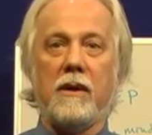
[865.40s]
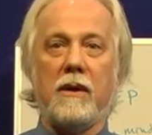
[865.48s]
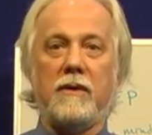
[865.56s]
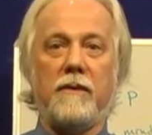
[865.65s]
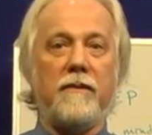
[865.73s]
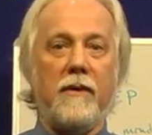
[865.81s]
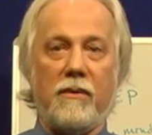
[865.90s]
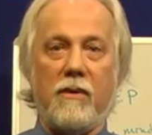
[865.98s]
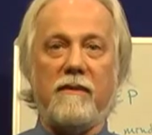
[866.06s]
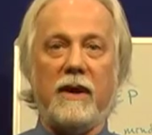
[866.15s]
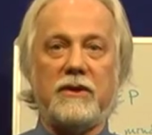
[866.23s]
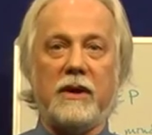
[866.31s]
to further
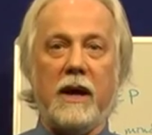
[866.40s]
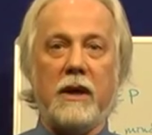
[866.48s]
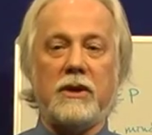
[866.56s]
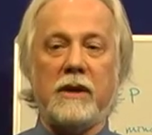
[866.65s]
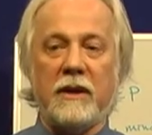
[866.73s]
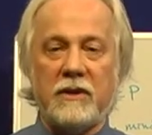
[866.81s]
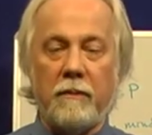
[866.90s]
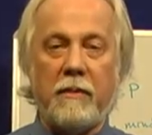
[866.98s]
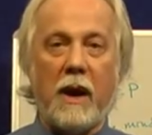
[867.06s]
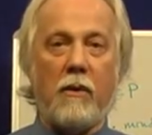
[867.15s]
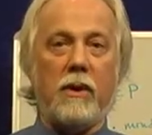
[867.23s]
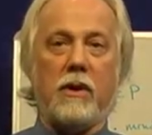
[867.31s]
investigation. It's a
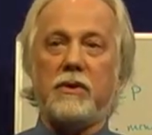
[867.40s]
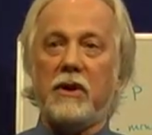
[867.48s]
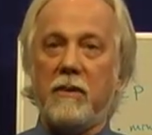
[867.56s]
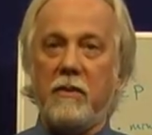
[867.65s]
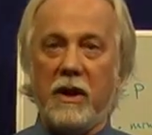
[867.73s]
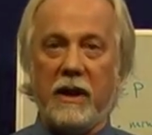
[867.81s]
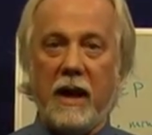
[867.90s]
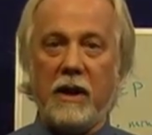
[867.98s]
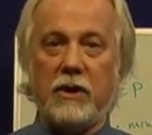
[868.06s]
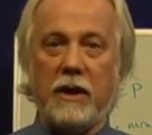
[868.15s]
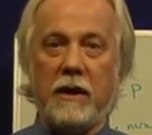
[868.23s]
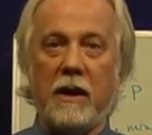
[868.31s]
barrier to
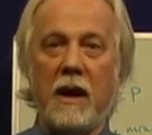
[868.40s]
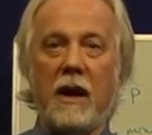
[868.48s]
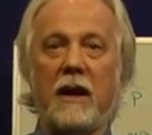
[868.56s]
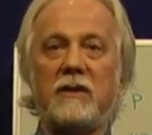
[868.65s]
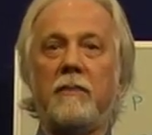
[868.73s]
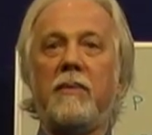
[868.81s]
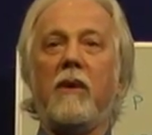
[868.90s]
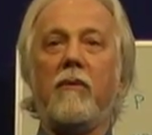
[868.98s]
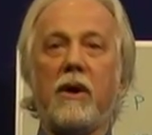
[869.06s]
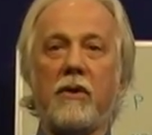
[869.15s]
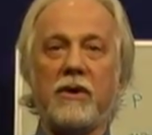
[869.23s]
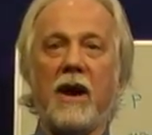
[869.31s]
communication. It's a
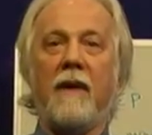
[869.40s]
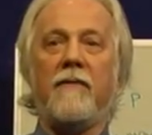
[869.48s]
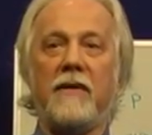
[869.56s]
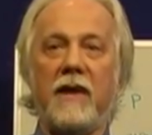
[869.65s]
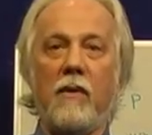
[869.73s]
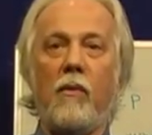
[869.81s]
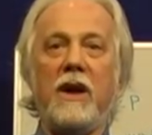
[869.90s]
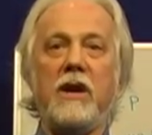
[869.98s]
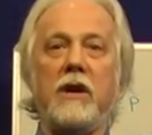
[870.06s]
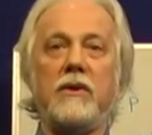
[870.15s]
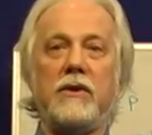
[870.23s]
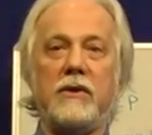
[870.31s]
barrier to everything we
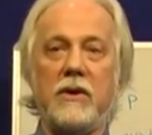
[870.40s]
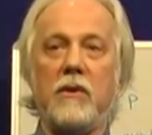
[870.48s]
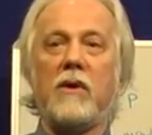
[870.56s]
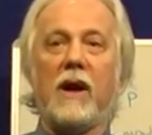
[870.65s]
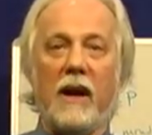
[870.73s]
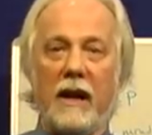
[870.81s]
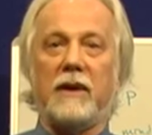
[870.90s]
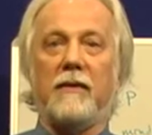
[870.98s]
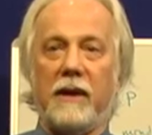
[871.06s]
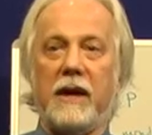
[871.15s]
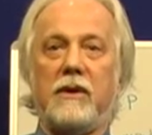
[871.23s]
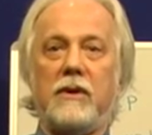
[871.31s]
need to do
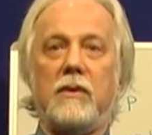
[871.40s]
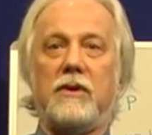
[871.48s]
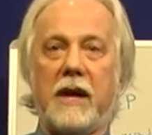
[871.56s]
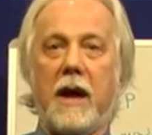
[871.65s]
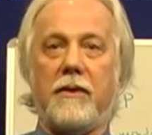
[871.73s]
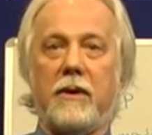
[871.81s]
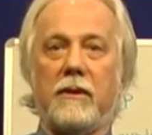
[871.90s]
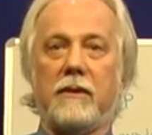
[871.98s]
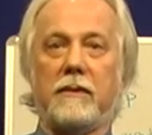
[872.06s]
collectively, to do together.